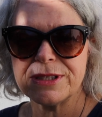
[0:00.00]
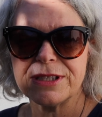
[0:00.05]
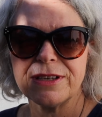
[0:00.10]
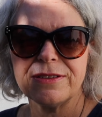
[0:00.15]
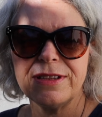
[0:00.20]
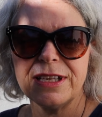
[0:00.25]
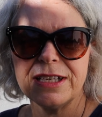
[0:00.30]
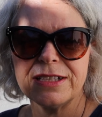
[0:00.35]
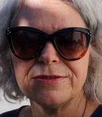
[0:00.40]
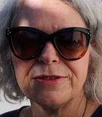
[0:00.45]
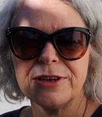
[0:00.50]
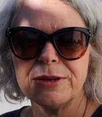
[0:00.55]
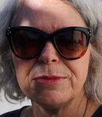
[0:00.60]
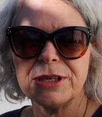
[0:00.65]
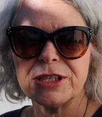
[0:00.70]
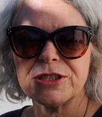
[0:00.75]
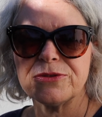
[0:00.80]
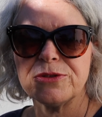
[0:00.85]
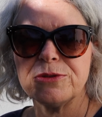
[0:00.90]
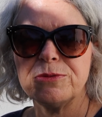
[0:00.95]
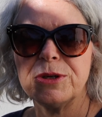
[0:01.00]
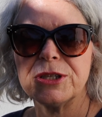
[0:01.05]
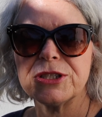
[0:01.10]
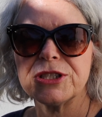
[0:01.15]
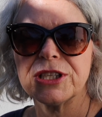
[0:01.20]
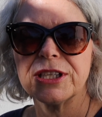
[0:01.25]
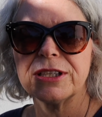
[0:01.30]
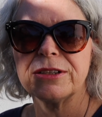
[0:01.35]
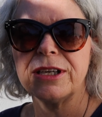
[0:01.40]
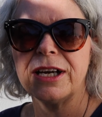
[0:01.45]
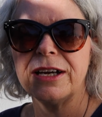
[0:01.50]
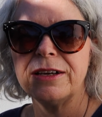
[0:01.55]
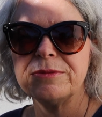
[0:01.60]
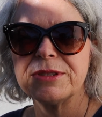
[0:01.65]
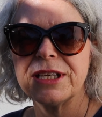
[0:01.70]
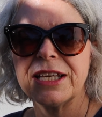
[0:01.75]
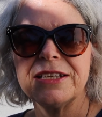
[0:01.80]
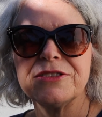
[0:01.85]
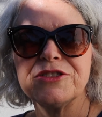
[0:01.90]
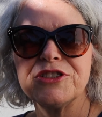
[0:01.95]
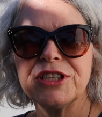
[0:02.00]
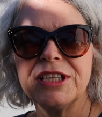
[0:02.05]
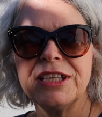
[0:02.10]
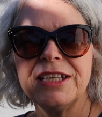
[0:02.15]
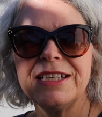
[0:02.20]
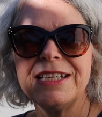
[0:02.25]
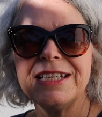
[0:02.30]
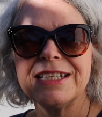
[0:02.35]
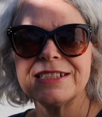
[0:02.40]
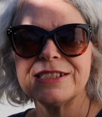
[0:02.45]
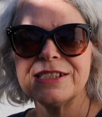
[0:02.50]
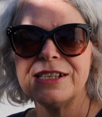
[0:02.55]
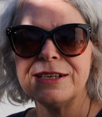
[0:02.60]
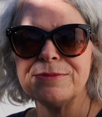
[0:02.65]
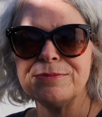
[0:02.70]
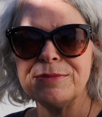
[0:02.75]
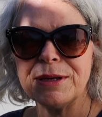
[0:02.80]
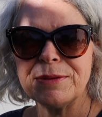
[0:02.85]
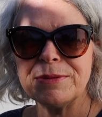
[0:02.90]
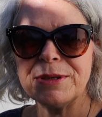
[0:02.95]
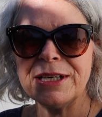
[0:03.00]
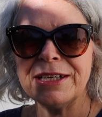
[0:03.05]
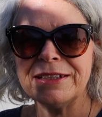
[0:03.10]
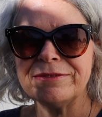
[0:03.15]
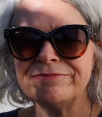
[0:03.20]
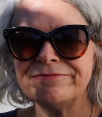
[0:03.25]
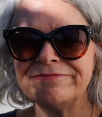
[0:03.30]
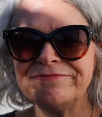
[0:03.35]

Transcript: so thanks very much for watching, and I hope to catch you again next time. Bye bye.